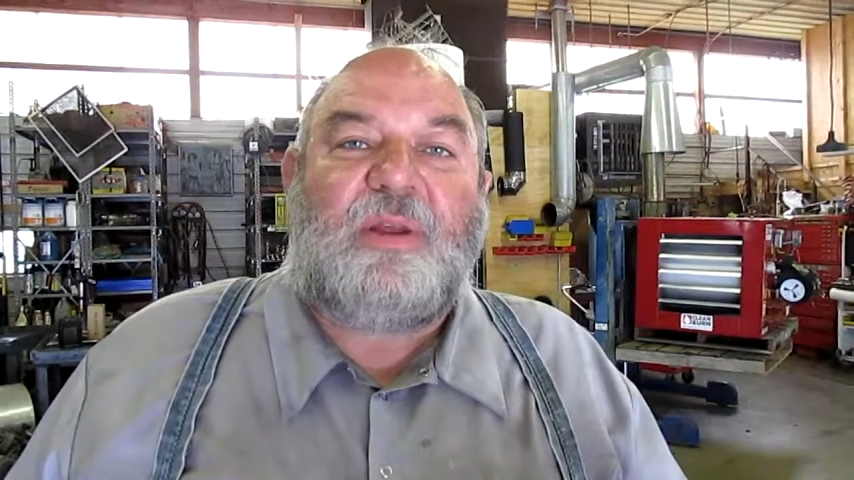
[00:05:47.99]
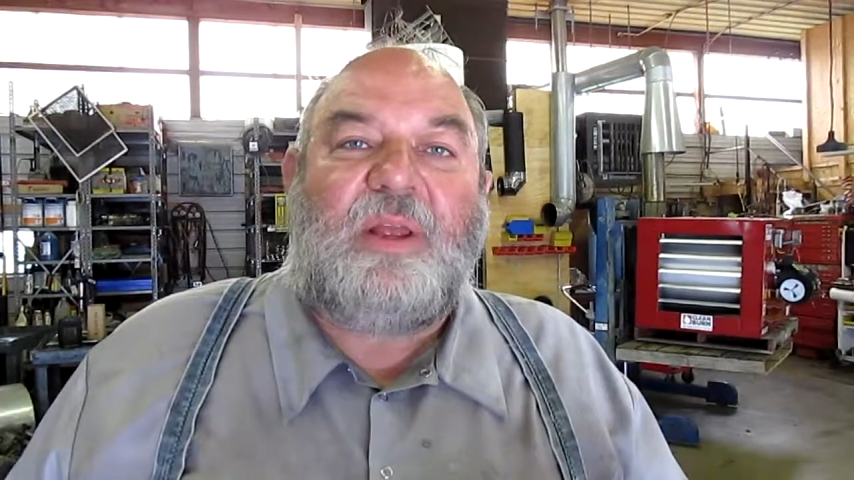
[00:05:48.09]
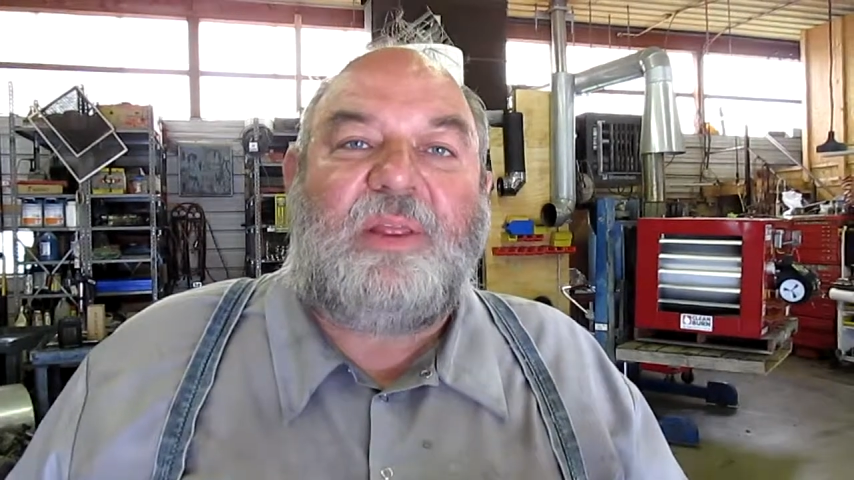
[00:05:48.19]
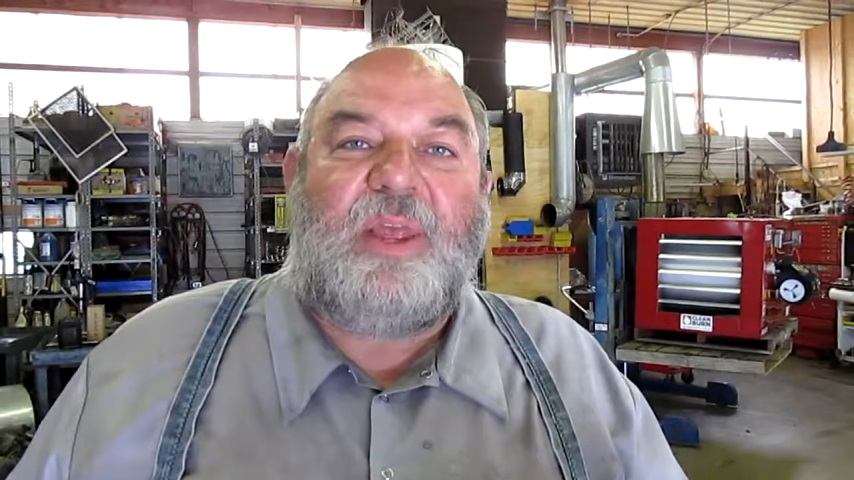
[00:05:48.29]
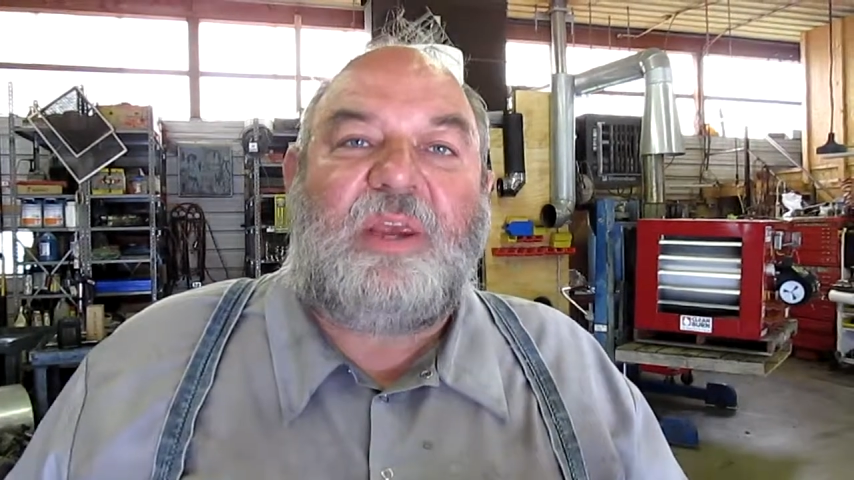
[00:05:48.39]

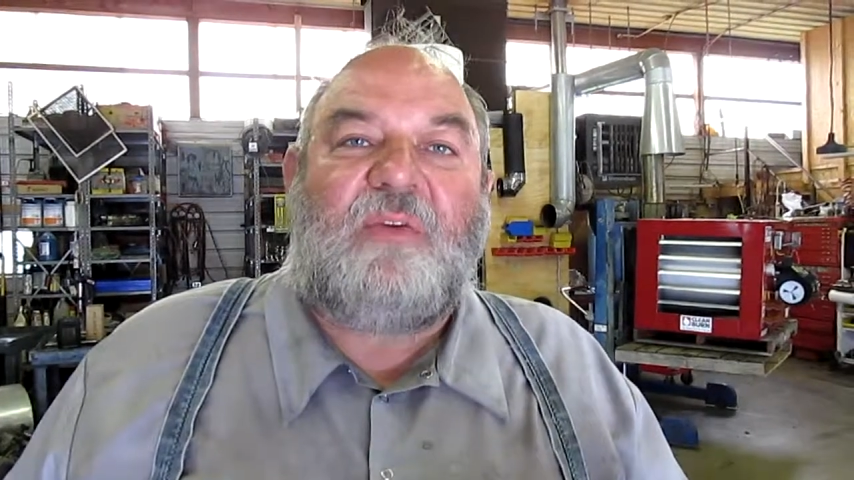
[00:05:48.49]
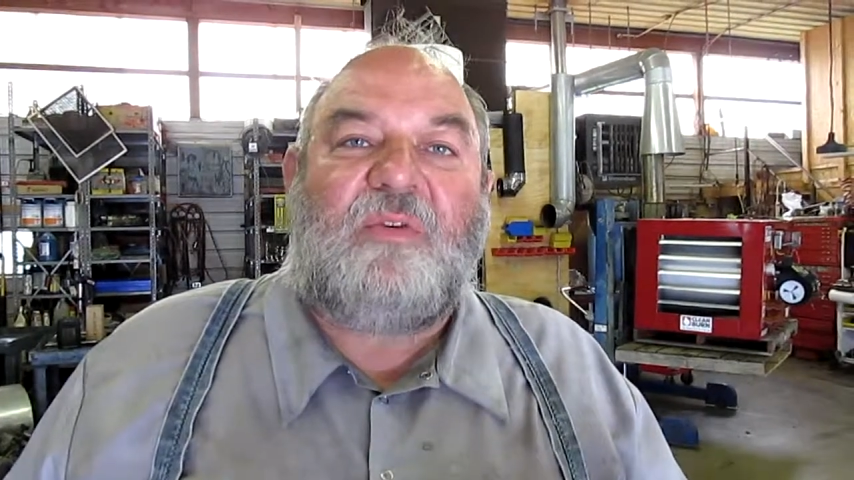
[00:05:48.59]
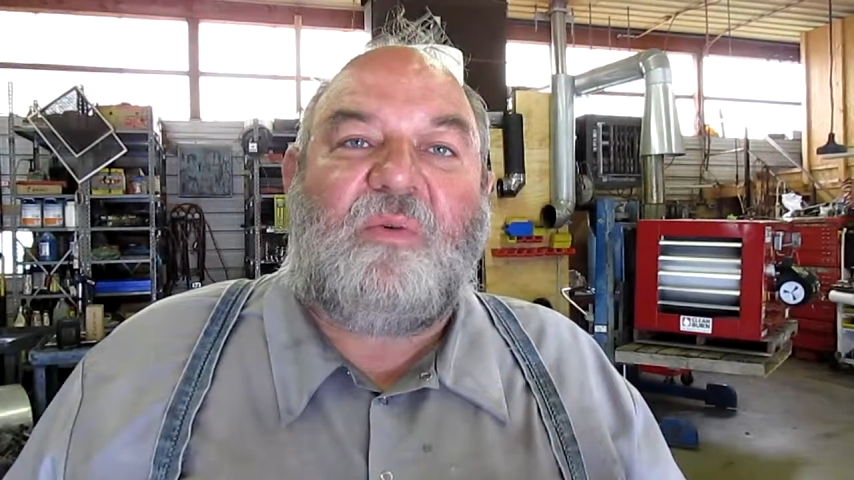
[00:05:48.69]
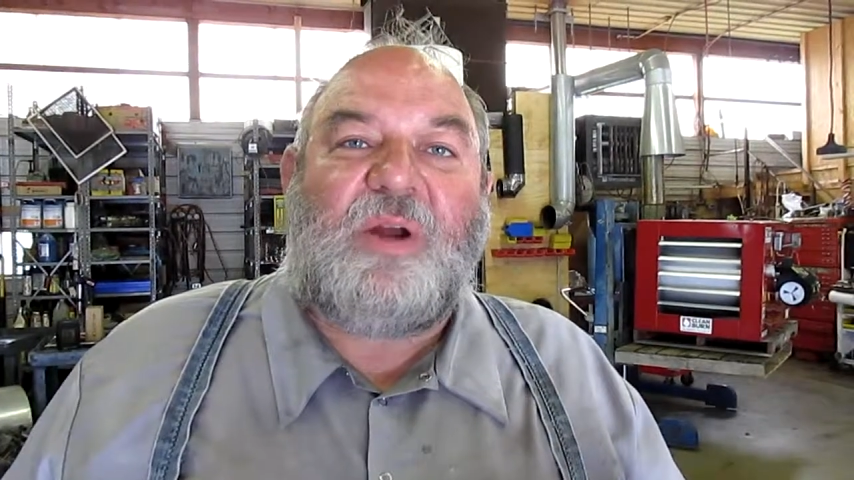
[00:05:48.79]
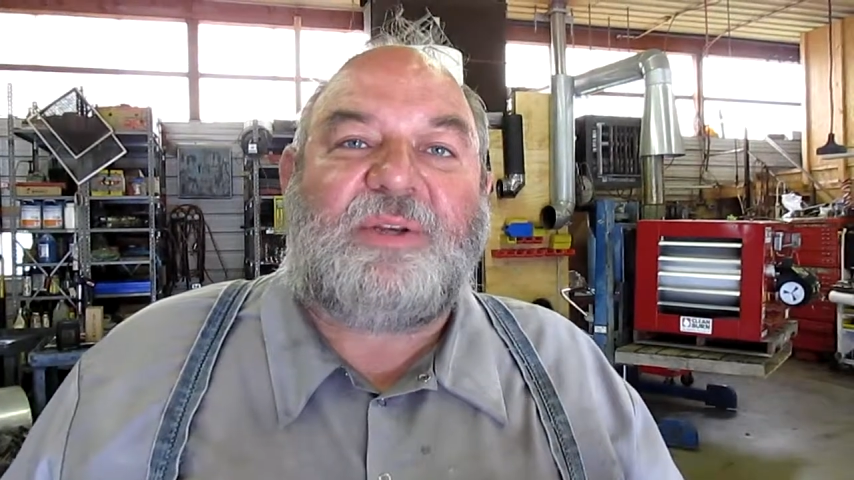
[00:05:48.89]
and thank you
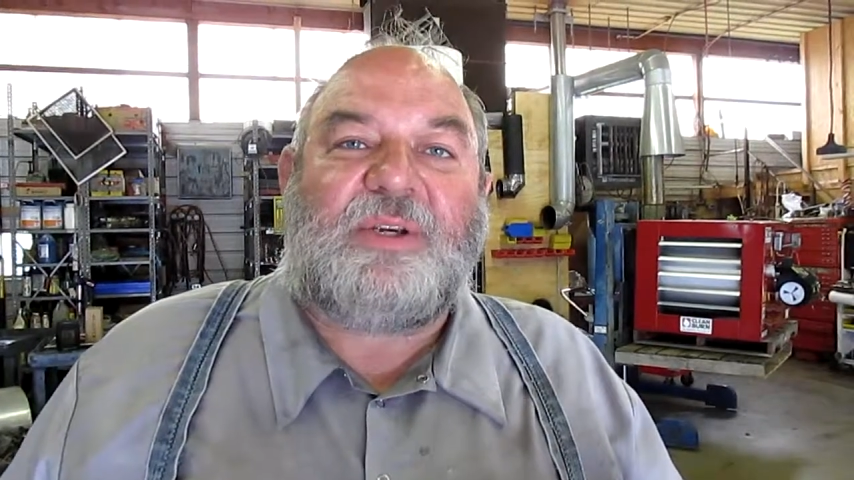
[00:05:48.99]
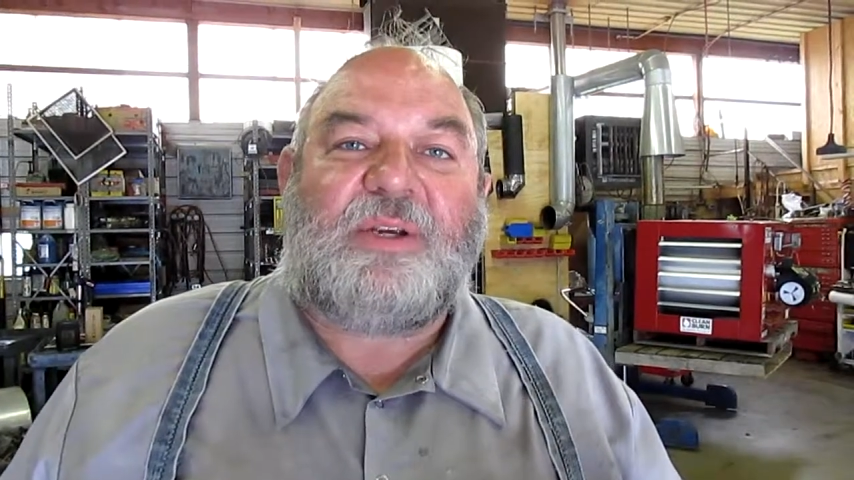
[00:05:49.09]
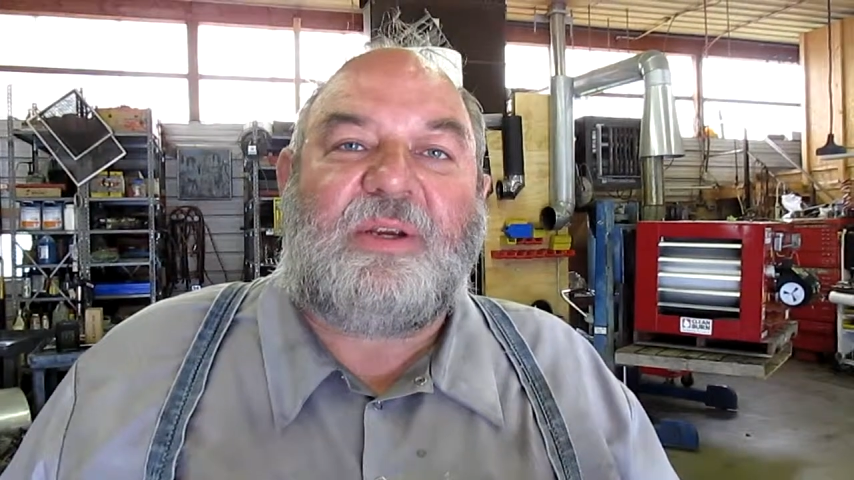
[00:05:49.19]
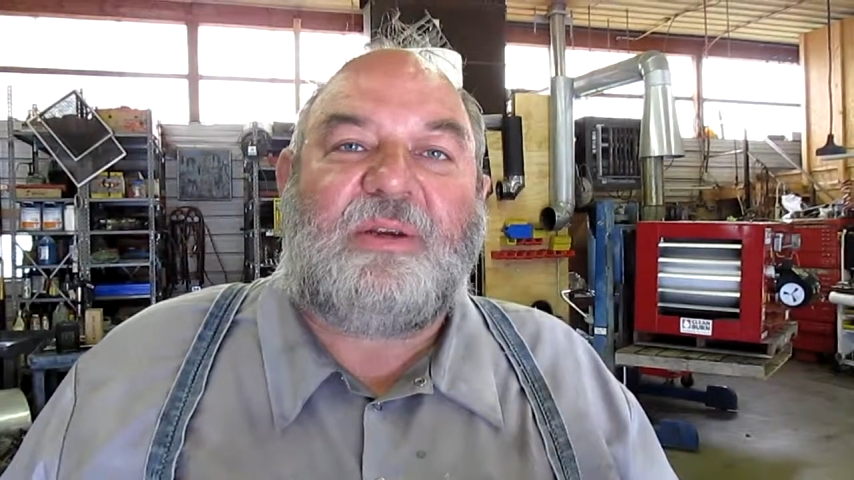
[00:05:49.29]
for watching.